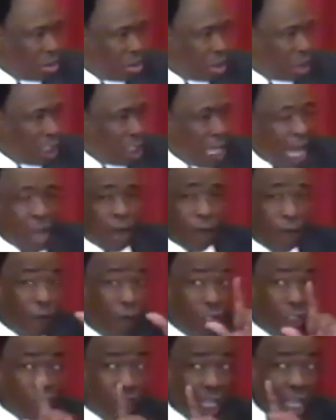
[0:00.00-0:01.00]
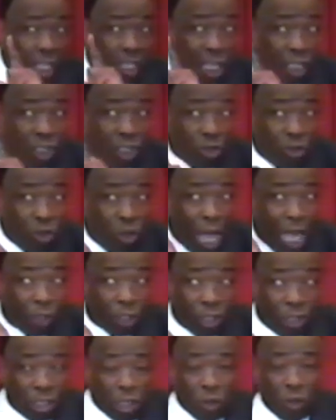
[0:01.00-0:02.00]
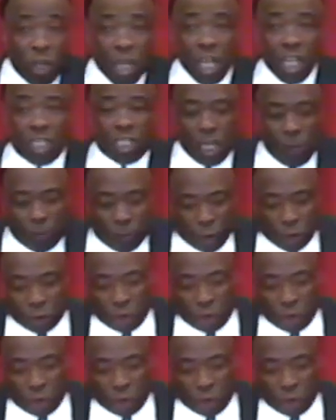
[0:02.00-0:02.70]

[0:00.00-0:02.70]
See, now the first thing that you have to do, see,